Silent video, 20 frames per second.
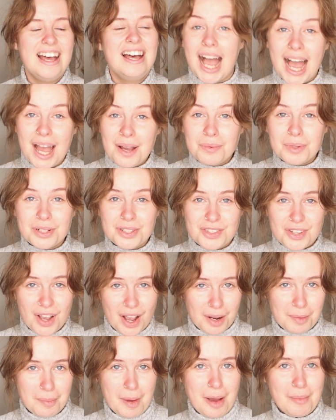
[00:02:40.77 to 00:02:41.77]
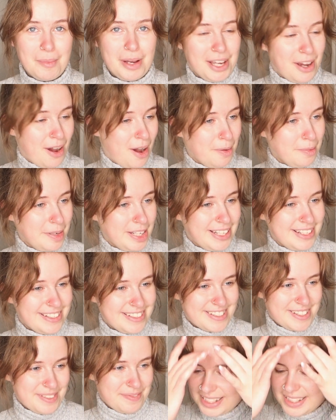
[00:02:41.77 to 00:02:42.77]
I want to talk about my
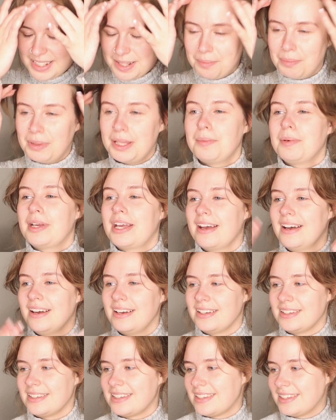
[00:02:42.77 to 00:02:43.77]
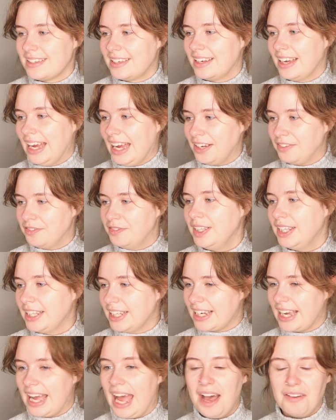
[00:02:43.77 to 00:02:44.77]
hobbies, simply because I feel
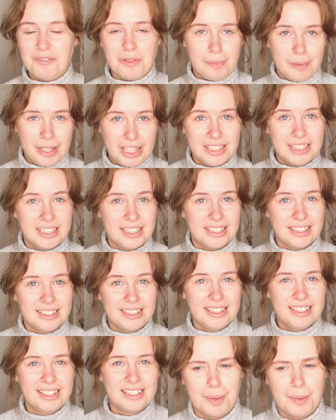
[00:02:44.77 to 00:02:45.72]
like I have a million.